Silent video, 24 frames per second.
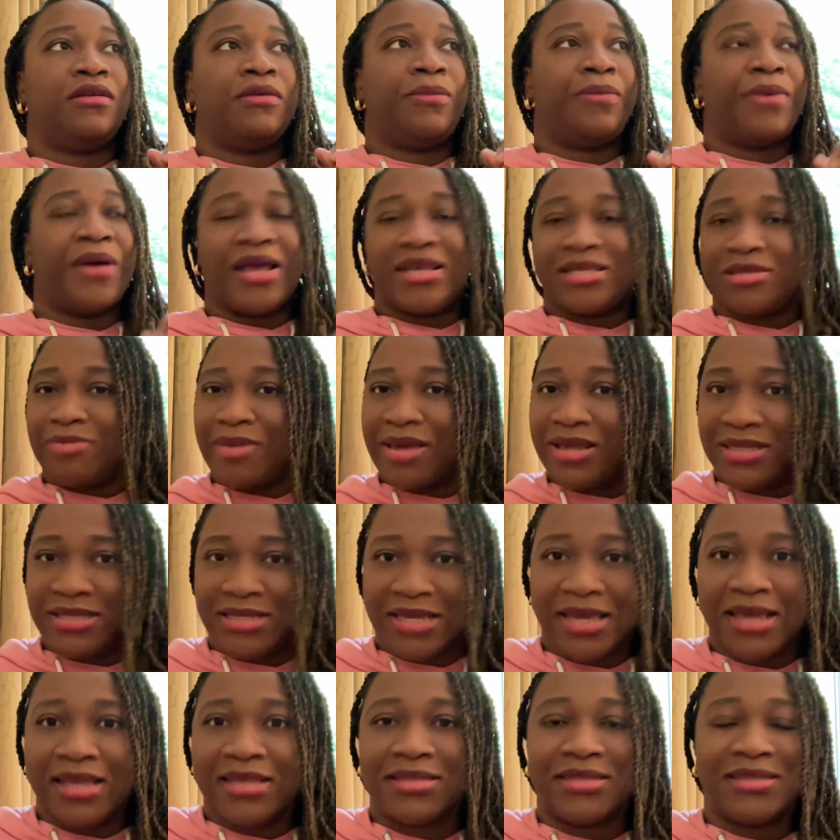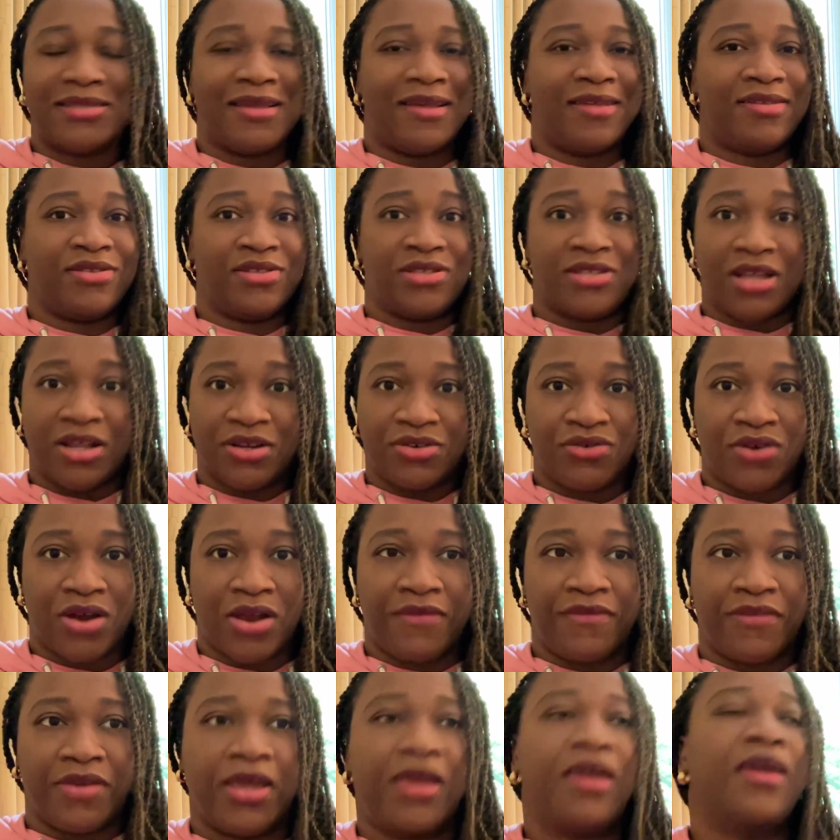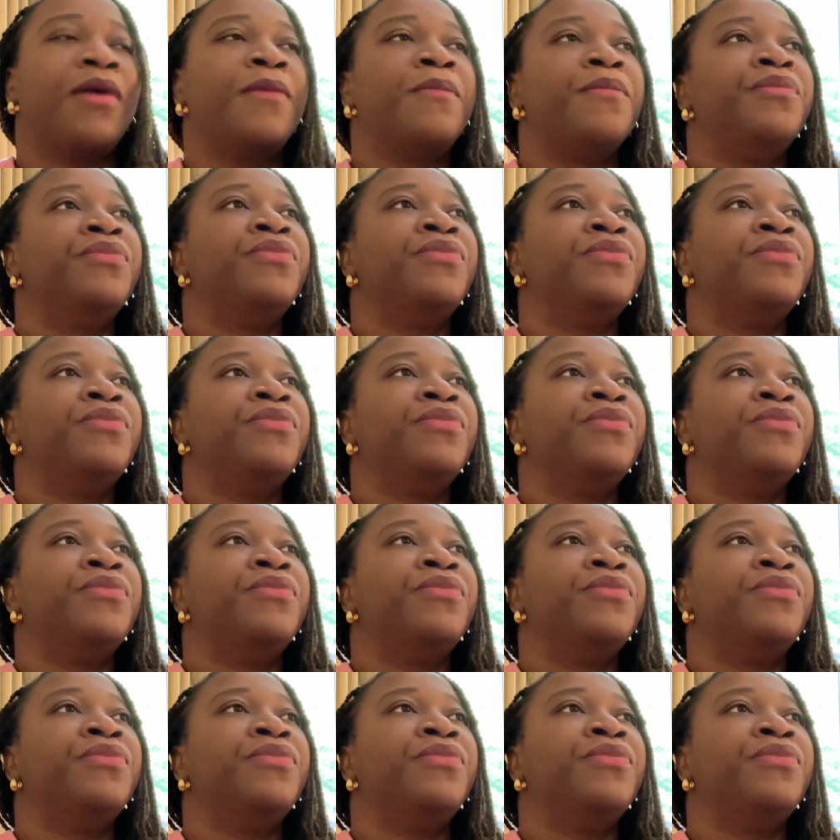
pass my test and start driving.